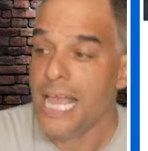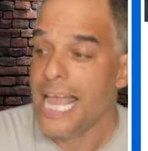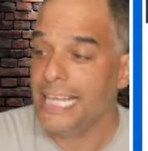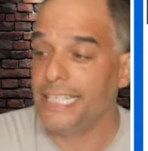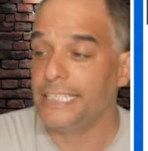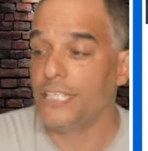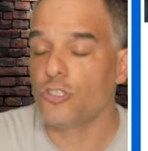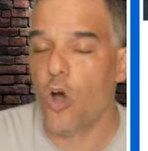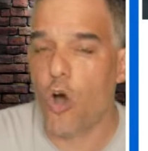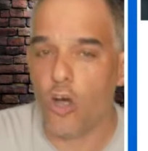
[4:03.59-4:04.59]
And this is
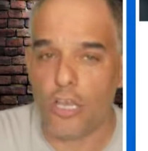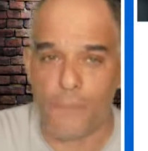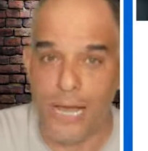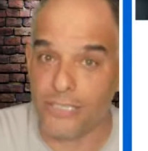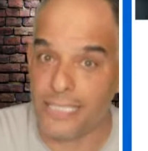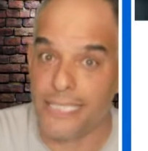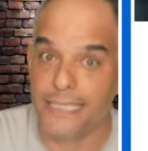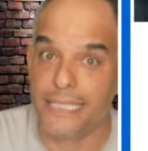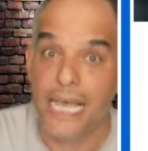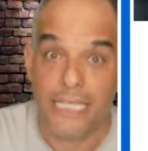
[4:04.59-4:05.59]
all about
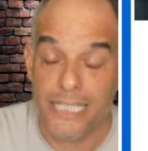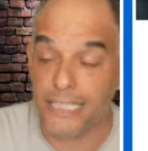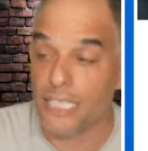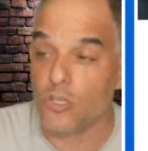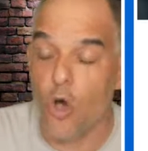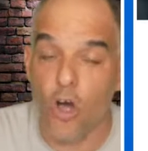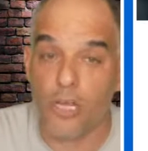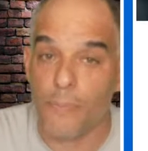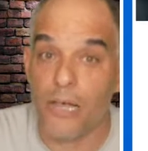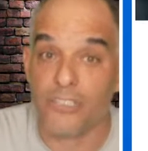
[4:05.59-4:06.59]

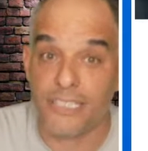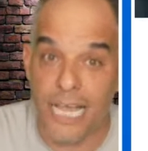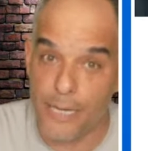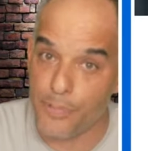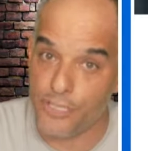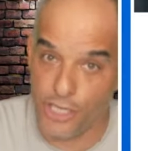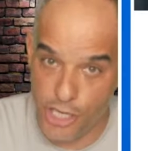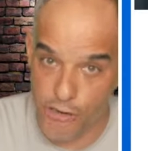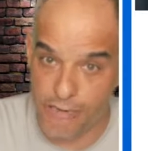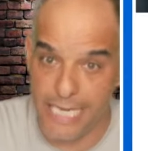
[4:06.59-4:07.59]

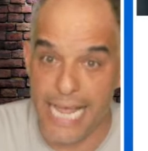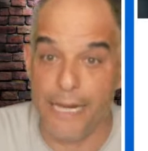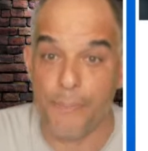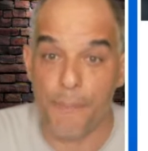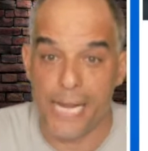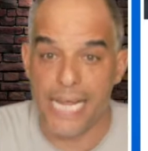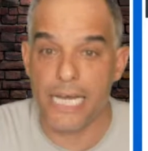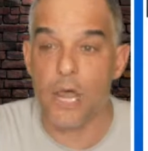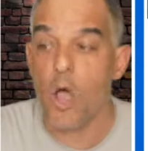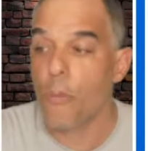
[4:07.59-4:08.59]
cybersecurity and
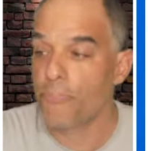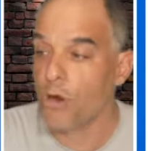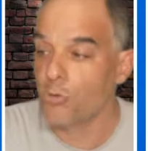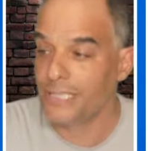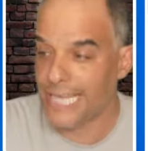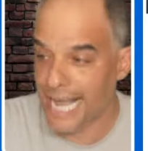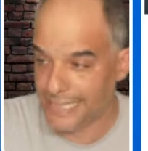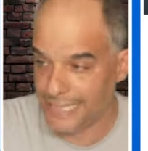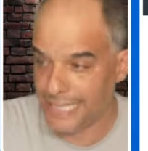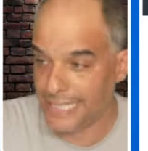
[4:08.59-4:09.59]
being
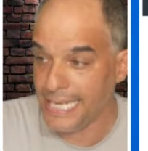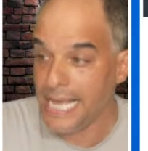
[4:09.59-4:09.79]
protected.